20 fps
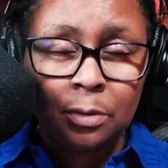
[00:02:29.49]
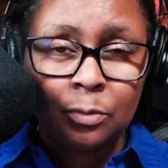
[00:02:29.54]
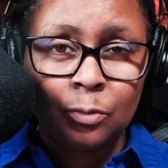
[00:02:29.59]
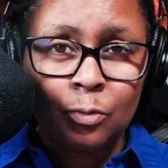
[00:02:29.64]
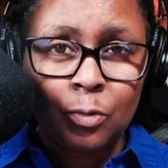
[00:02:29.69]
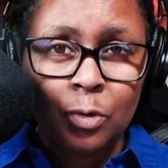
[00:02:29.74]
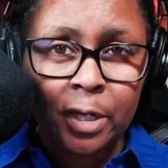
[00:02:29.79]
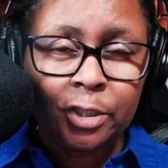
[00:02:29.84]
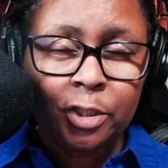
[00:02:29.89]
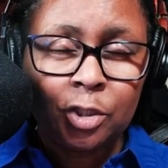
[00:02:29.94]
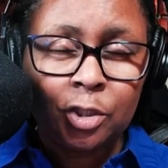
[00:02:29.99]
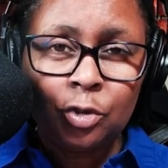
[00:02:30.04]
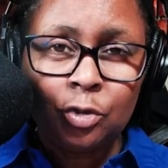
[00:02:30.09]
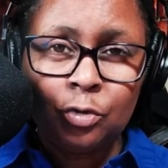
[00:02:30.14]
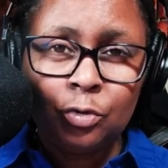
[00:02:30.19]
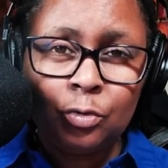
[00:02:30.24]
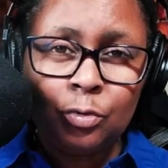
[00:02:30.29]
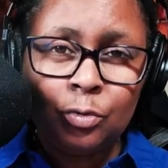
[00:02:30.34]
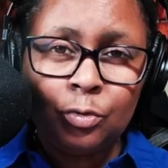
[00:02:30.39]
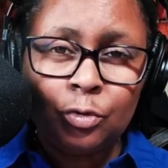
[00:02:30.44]
What
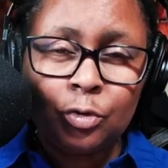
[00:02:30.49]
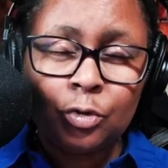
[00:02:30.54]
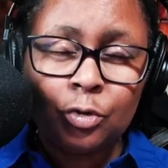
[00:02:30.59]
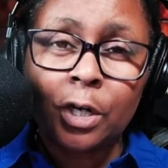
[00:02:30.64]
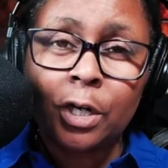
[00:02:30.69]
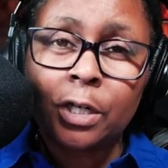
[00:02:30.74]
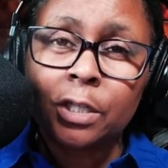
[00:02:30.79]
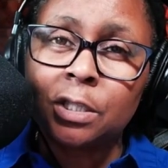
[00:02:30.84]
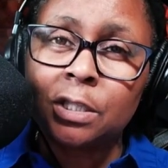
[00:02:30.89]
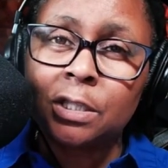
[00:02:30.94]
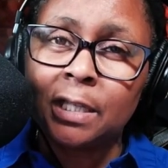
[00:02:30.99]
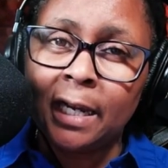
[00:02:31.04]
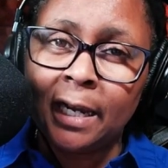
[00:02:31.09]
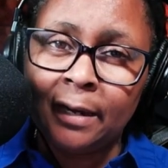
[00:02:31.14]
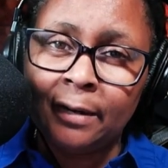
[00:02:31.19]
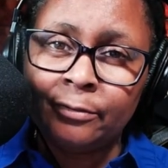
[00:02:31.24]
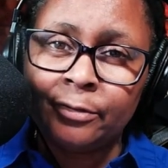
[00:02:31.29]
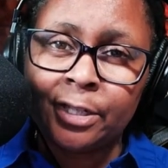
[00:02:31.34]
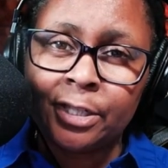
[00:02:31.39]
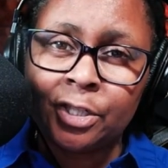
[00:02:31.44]
do trucks
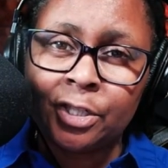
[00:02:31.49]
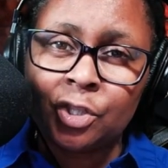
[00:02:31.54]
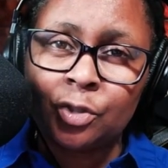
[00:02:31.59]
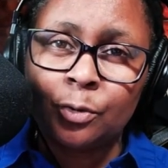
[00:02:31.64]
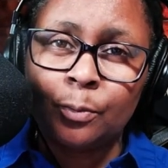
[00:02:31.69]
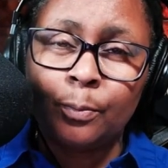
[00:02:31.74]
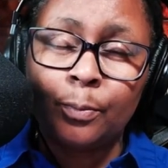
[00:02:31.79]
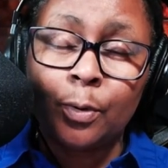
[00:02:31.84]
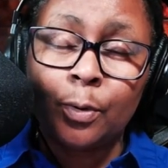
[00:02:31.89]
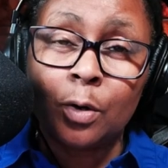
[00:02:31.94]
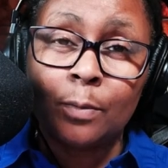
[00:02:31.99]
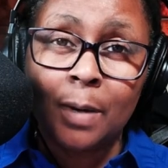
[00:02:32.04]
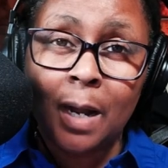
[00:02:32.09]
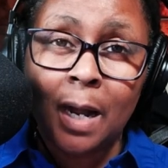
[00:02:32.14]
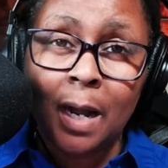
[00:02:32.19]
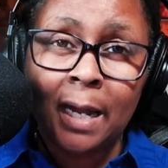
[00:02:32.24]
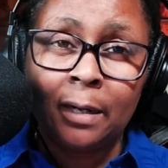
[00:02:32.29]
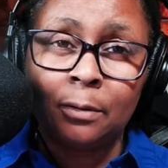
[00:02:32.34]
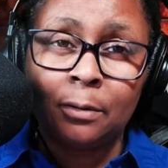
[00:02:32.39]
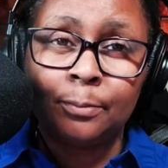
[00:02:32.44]
average per
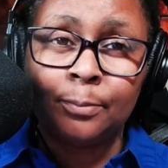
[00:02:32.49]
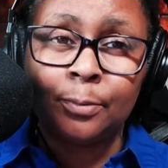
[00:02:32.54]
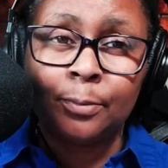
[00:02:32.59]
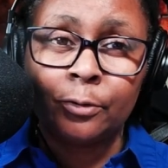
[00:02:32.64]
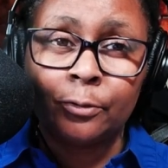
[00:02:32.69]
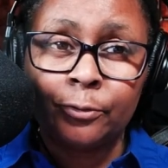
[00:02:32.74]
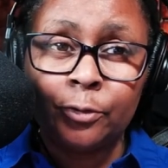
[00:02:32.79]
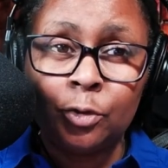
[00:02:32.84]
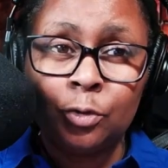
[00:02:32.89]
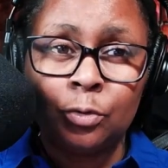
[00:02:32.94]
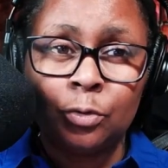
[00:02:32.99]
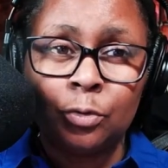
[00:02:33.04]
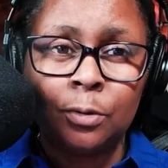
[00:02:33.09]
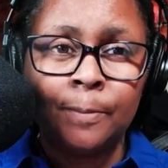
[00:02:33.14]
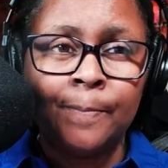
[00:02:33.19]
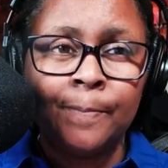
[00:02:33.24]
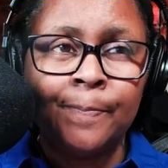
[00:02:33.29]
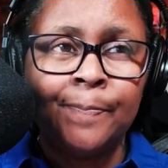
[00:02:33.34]
mile, per fuel?